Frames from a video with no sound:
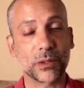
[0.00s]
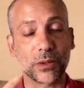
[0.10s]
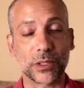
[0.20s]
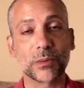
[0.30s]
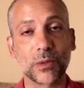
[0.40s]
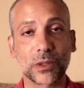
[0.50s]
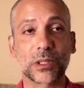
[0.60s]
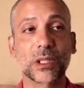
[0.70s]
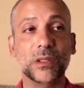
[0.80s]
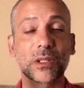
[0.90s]
Of course, Simuko
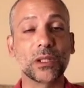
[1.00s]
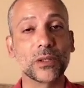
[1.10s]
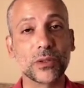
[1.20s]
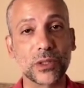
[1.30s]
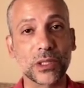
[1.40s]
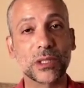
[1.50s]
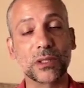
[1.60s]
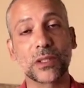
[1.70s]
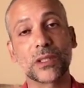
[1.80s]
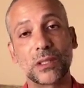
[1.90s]
says the illusion is
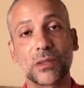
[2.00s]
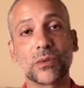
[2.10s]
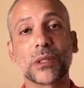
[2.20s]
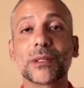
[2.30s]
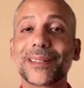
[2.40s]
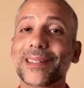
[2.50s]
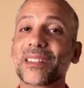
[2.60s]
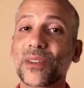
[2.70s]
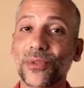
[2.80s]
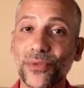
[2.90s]
just as real in
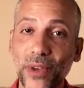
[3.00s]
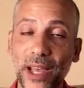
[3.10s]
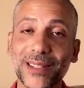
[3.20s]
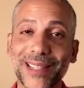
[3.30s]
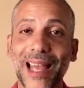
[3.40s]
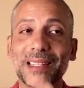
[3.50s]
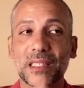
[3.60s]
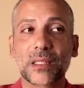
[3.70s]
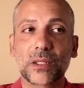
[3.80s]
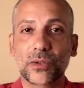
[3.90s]
its effects as
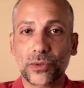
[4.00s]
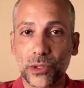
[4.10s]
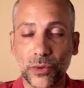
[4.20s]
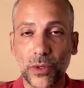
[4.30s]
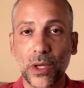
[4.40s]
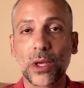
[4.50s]
is the truth.